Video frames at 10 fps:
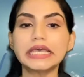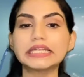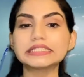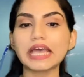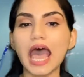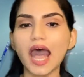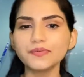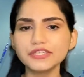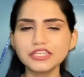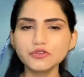It is
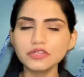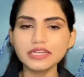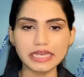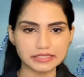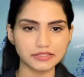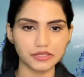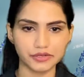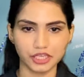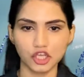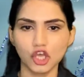absolutely
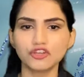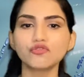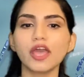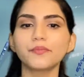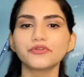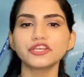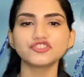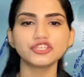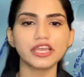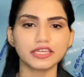necessary to
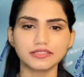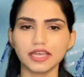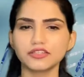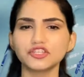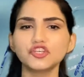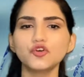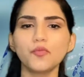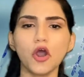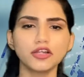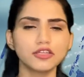appreciate that the
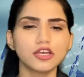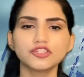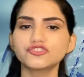newborn,